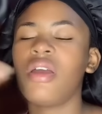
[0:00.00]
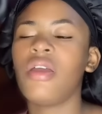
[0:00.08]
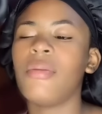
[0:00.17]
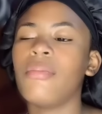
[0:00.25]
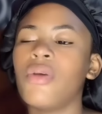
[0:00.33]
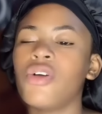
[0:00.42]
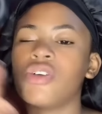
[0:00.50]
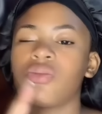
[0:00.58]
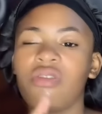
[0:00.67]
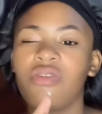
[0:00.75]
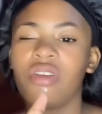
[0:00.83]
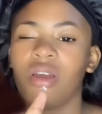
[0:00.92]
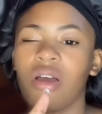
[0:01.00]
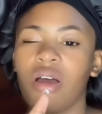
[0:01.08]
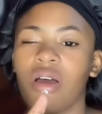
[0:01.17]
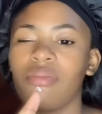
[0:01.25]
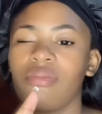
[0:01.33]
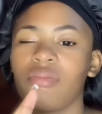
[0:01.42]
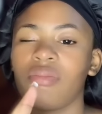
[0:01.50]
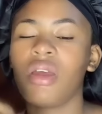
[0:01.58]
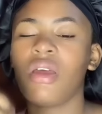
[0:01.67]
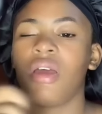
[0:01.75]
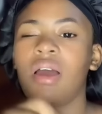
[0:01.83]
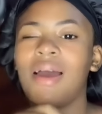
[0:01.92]
it burst my finger
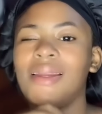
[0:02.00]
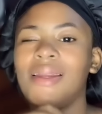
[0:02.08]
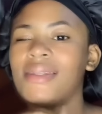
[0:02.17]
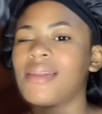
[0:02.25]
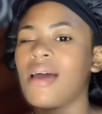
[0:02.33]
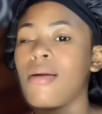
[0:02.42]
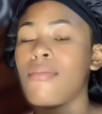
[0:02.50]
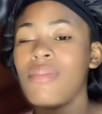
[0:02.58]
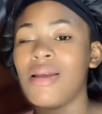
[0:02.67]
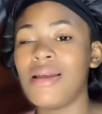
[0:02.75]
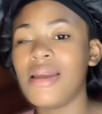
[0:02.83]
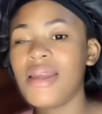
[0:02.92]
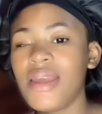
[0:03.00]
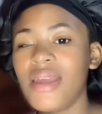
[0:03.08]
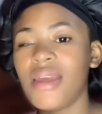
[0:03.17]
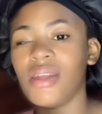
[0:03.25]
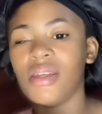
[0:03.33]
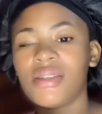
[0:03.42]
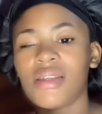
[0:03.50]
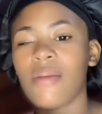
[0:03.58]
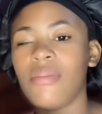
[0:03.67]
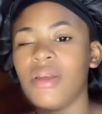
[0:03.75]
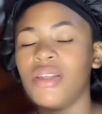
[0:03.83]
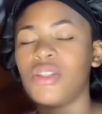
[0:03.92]
and it start bleed. It
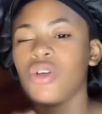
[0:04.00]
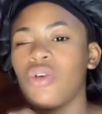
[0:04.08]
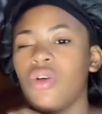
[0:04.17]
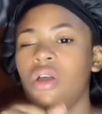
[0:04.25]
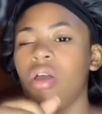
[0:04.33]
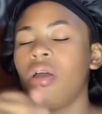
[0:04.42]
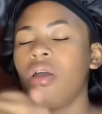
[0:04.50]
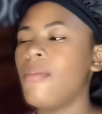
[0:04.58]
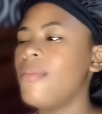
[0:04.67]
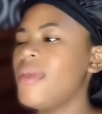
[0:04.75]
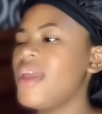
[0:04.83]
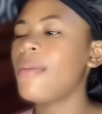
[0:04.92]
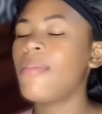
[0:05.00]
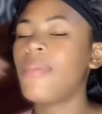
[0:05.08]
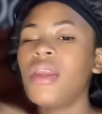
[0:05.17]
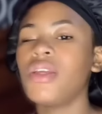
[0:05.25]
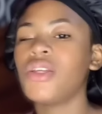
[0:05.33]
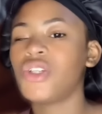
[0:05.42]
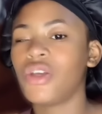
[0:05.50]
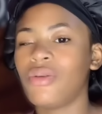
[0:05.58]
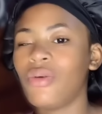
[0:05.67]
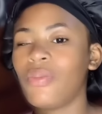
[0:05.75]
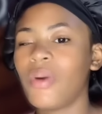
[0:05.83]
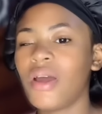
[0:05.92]
start bleed, so me I penetrate
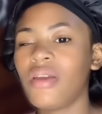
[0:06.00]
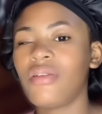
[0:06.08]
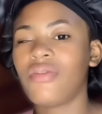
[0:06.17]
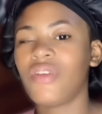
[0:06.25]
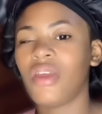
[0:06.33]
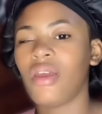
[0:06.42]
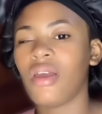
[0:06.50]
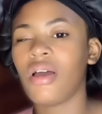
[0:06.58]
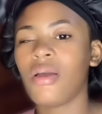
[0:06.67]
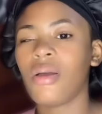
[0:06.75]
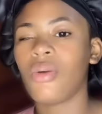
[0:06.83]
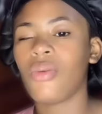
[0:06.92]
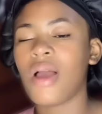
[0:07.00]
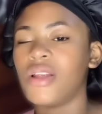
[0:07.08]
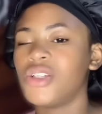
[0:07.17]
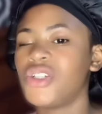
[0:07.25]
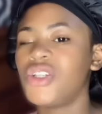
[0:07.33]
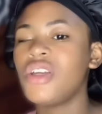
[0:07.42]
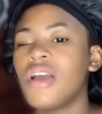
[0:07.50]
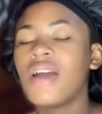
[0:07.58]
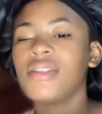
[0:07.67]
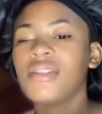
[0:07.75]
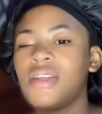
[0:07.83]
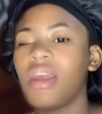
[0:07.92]
now upon the finger while she
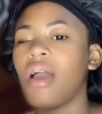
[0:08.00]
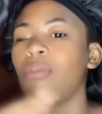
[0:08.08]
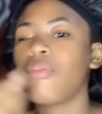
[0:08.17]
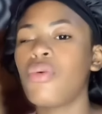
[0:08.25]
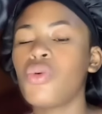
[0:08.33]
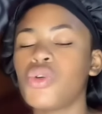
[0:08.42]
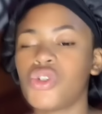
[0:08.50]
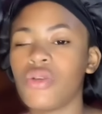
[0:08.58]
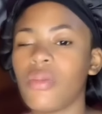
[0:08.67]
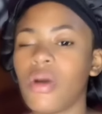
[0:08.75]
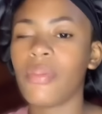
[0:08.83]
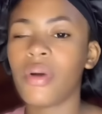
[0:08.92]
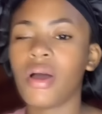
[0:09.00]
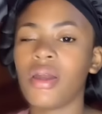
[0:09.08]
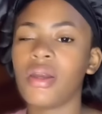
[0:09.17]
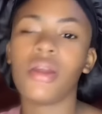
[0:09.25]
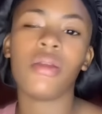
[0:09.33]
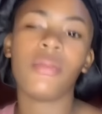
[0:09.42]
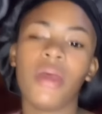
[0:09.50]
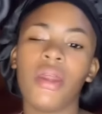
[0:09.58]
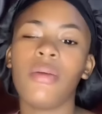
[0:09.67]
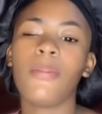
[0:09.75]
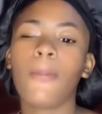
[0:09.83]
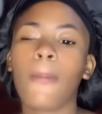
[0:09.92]
continue push the map under the bed.